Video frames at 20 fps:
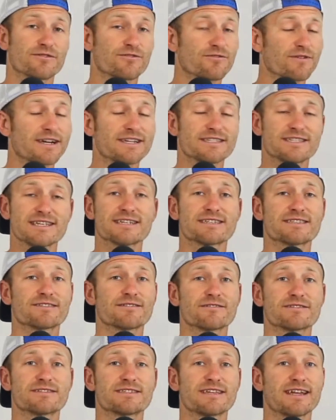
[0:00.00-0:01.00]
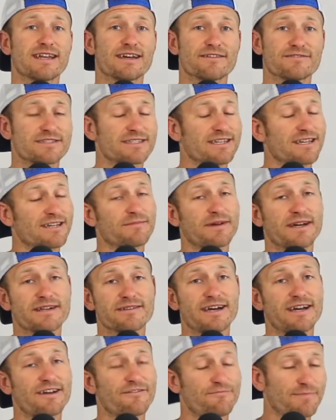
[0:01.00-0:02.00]
Craziest third set I've seen in my
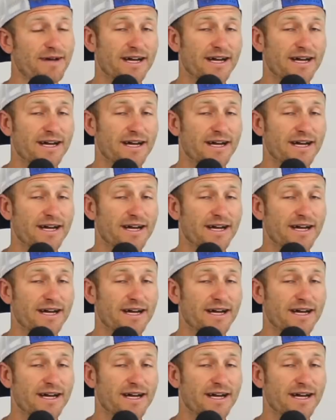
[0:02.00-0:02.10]
life.